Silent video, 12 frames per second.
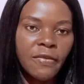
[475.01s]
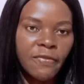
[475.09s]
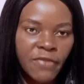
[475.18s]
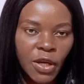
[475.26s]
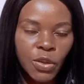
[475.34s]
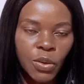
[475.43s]

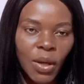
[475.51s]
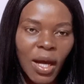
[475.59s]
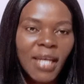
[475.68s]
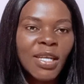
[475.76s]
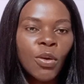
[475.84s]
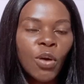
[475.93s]
Vector,
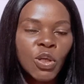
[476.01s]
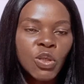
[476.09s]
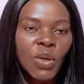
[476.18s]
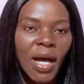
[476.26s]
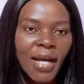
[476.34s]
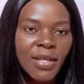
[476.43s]
and they will
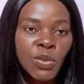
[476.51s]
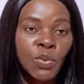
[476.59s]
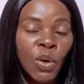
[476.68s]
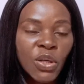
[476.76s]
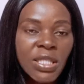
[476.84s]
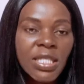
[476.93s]
also act
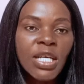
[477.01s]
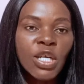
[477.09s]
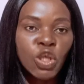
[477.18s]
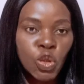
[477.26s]
what?